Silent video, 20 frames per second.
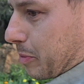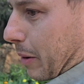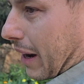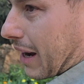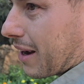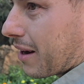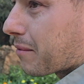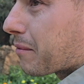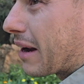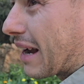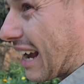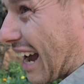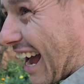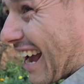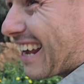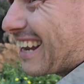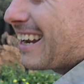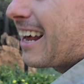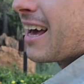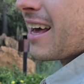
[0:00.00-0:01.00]
back and
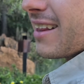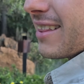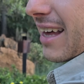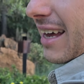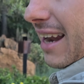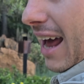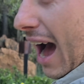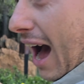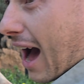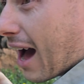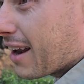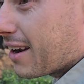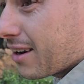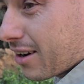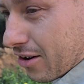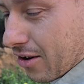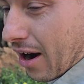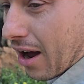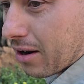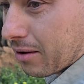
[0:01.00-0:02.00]
gain that
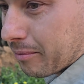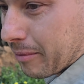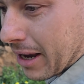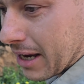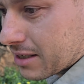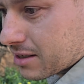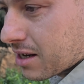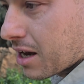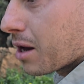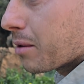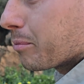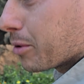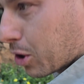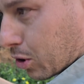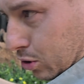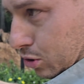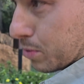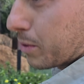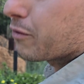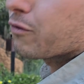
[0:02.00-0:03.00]
underground mass
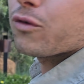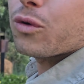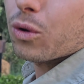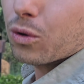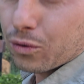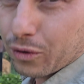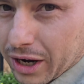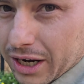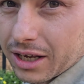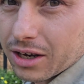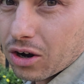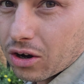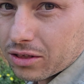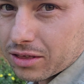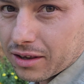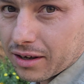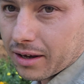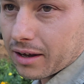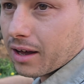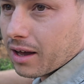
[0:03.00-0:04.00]
because we've already got
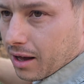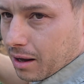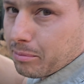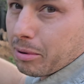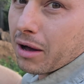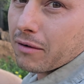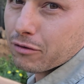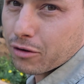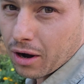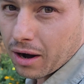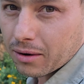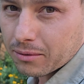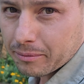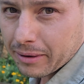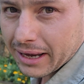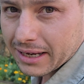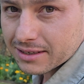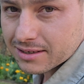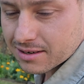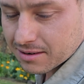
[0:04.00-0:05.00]
the above ground
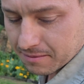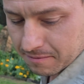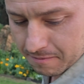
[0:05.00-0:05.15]
mass?